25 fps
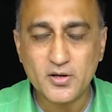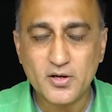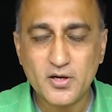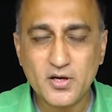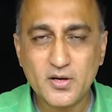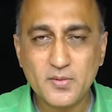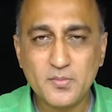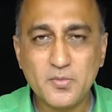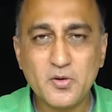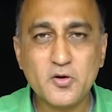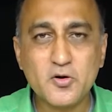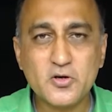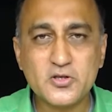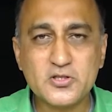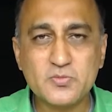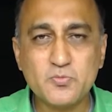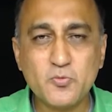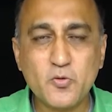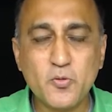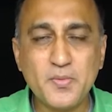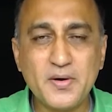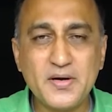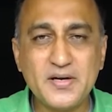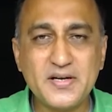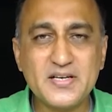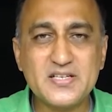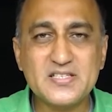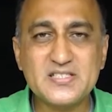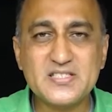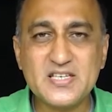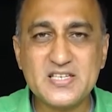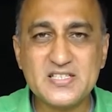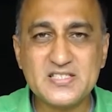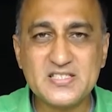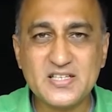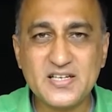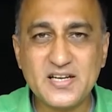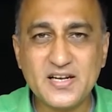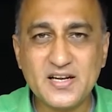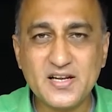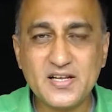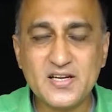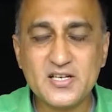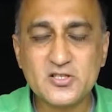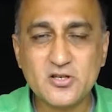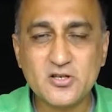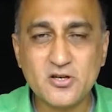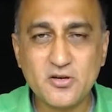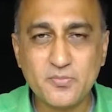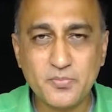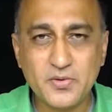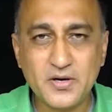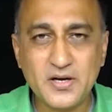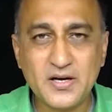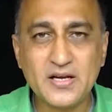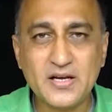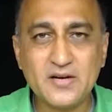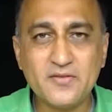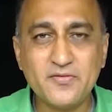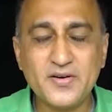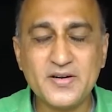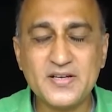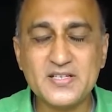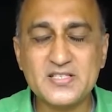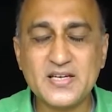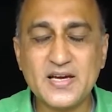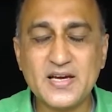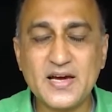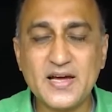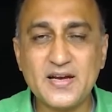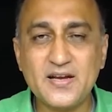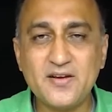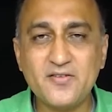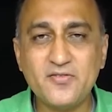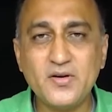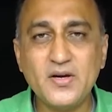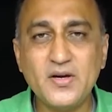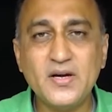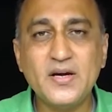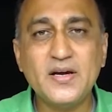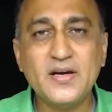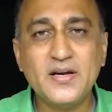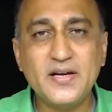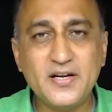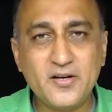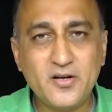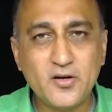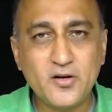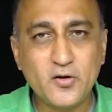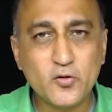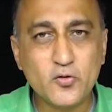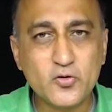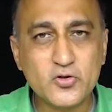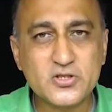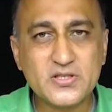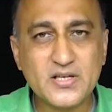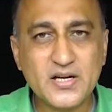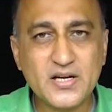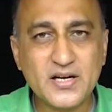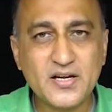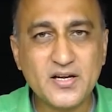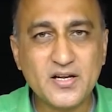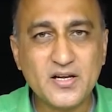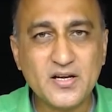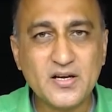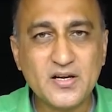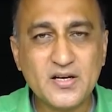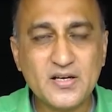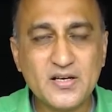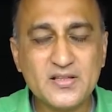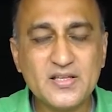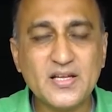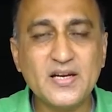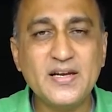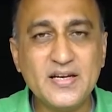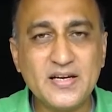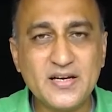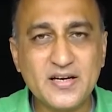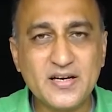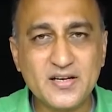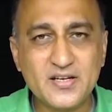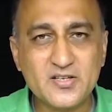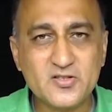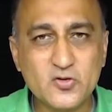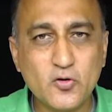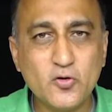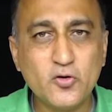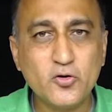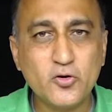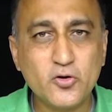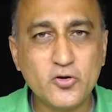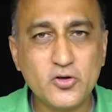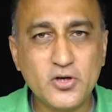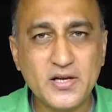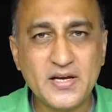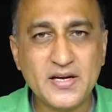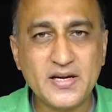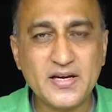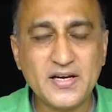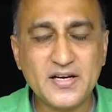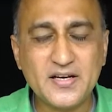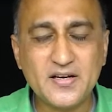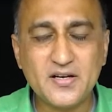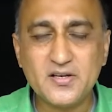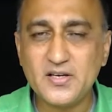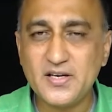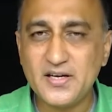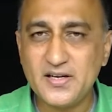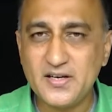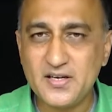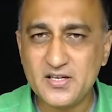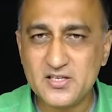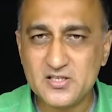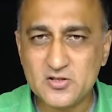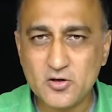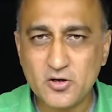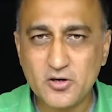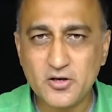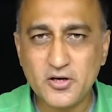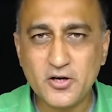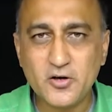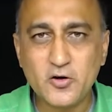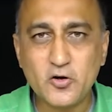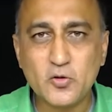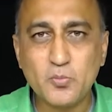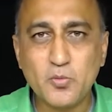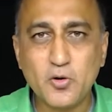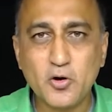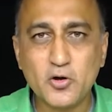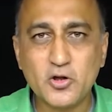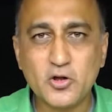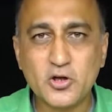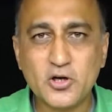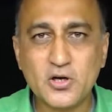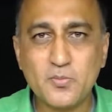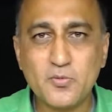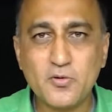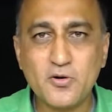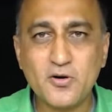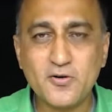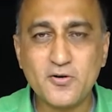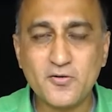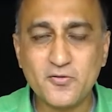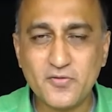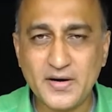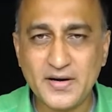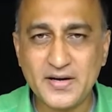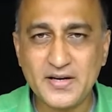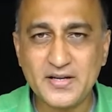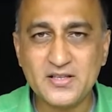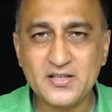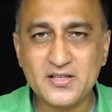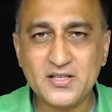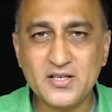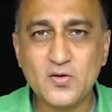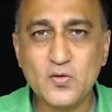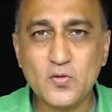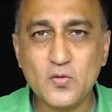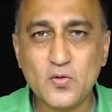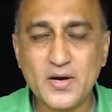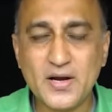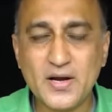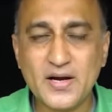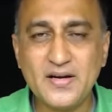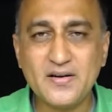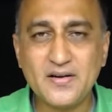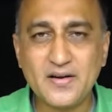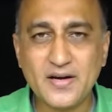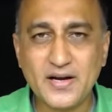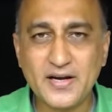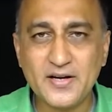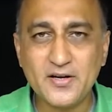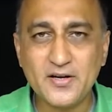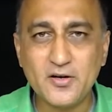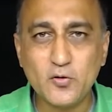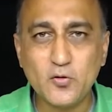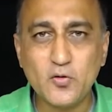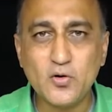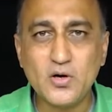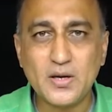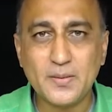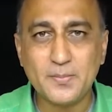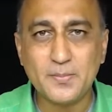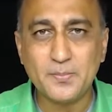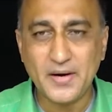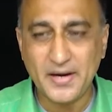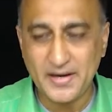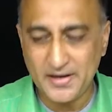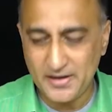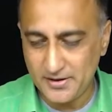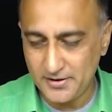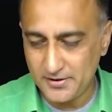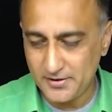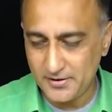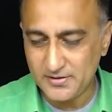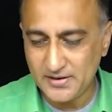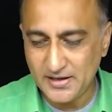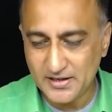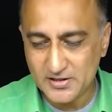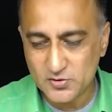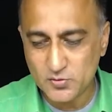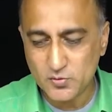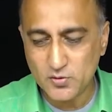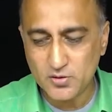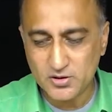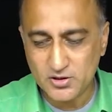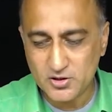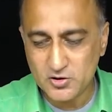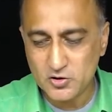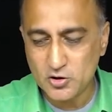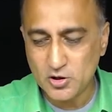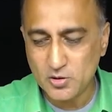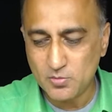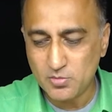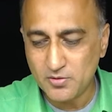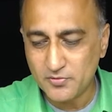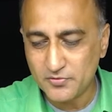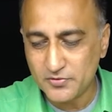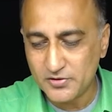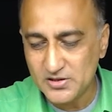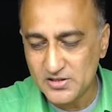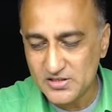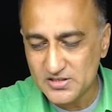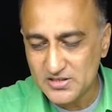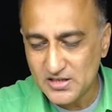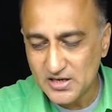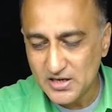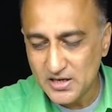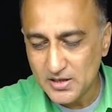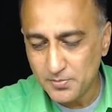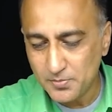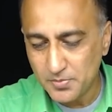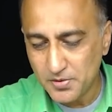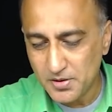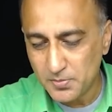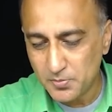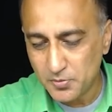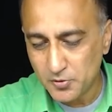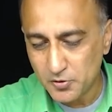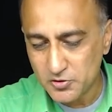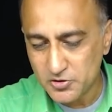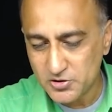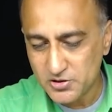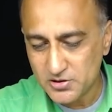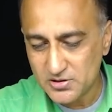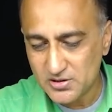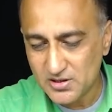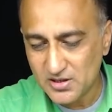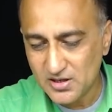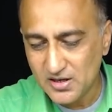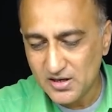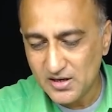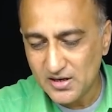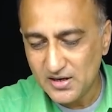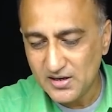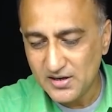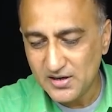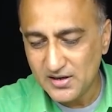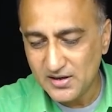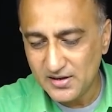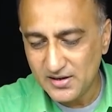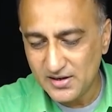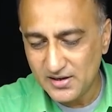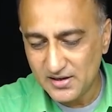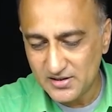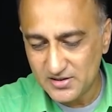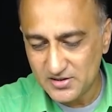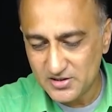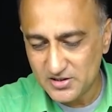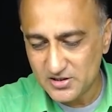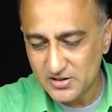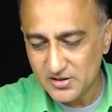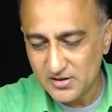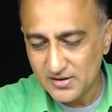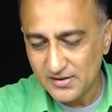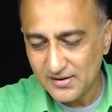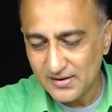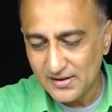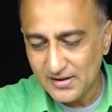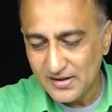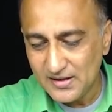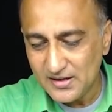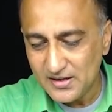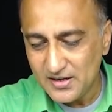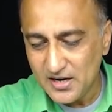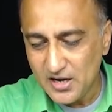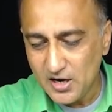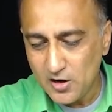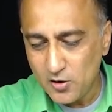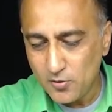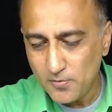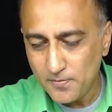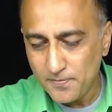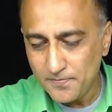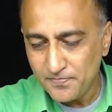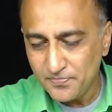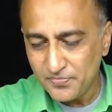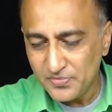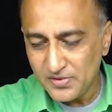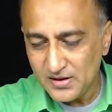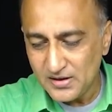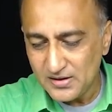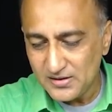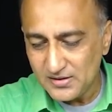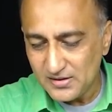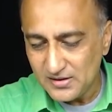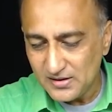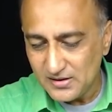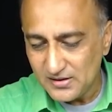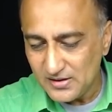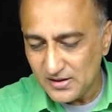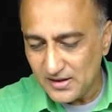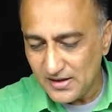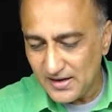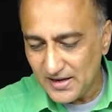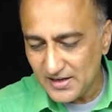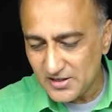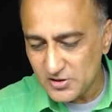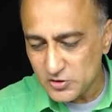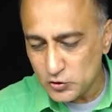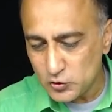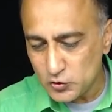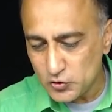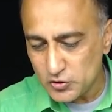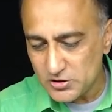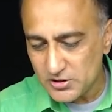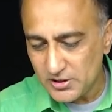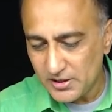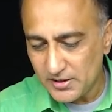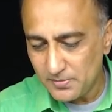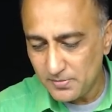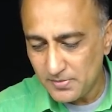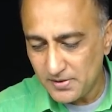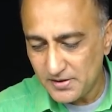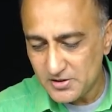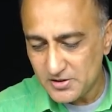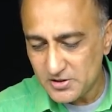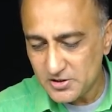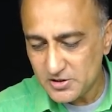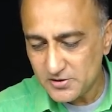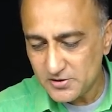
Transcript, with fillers: because the moment it sees the declaration of printf and scanf it knows that the linker is going to link it it does not need to bother about finding the code and trying to compile it that's what the job of this preprocessor does now the next two statements